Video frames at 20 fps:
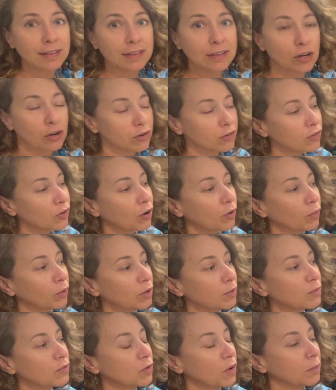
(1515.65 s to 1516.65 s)
There is no
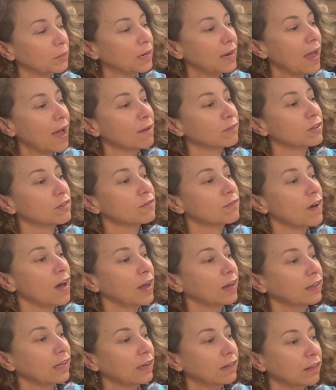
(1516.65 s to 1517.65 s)
room, so I'm gonna have to
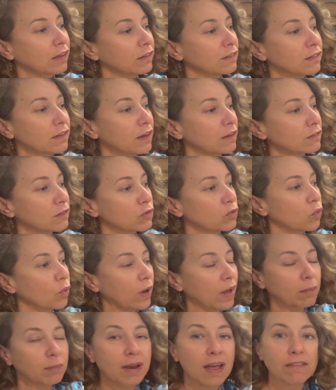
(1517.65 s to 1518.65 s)
find, like, let's say it's a
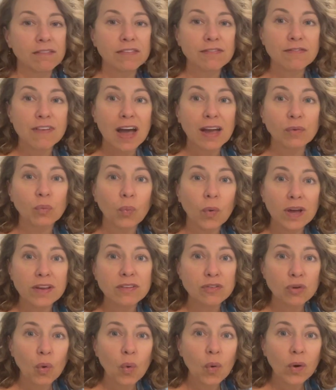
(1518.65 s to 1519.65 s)
toy, I'm gonna have to find
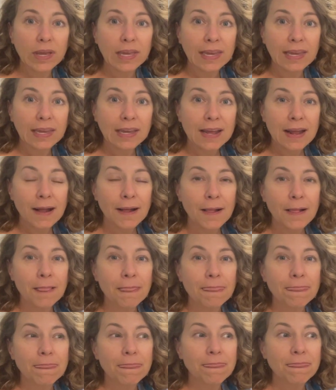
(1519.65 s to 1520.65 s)
one toy
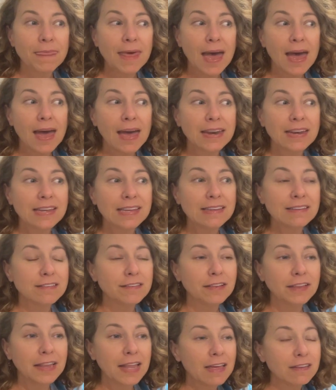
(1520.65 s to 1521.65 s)
that
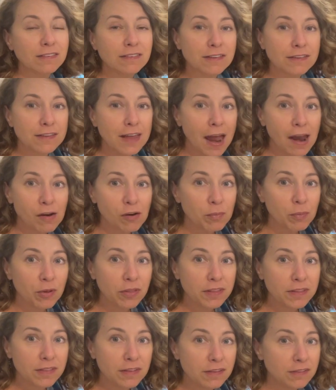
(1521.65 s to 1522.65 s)
is less desirable
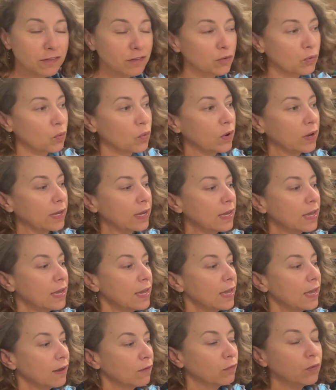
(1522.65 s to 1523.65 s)
than this toy
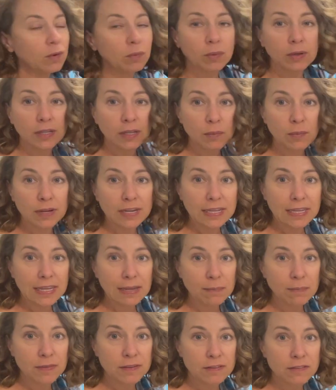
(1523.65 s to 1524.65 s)
if we really wanna
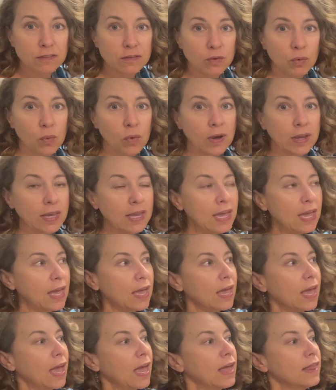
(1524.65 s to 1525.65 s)
keep this toy,
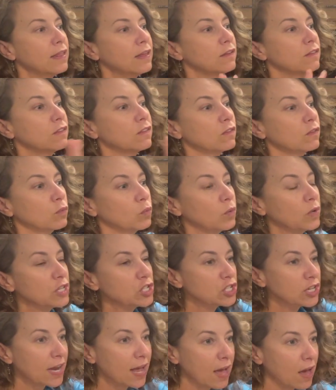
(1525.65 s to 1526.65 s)
and then
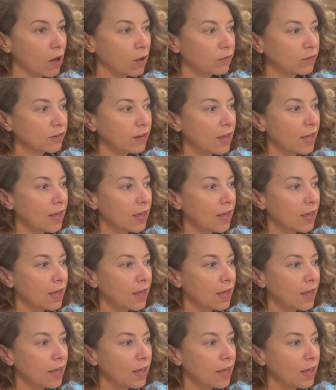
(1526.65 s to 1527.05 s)
switch it out.